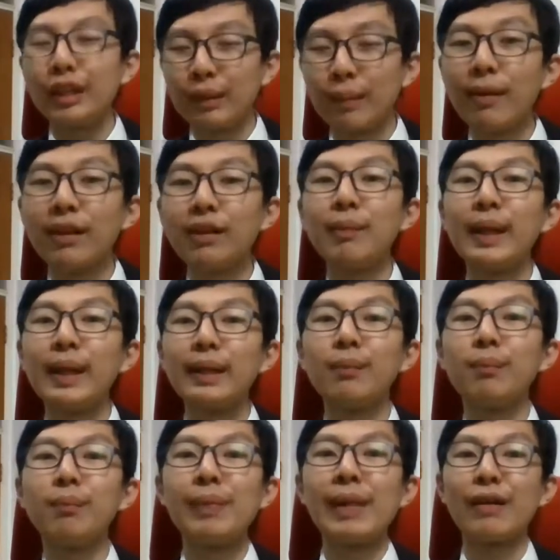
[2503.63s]
Somebody may
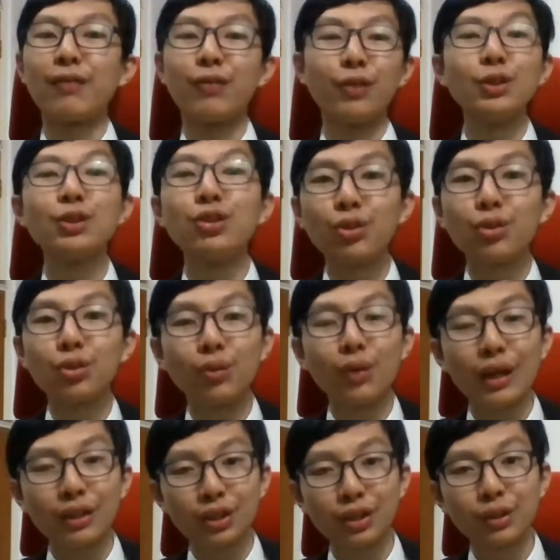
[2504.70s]
have forced you to
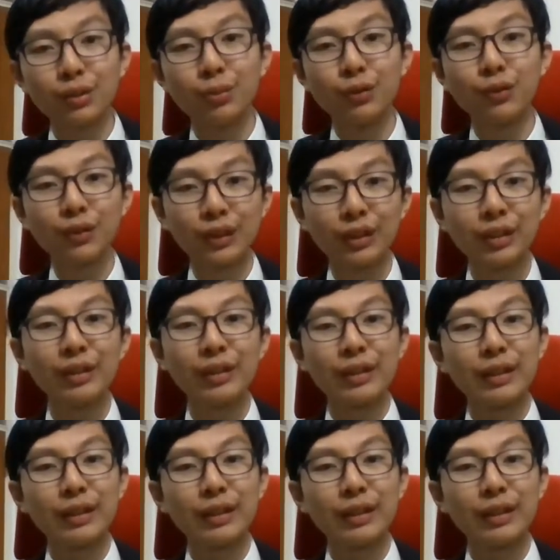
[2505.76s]
watch this movie.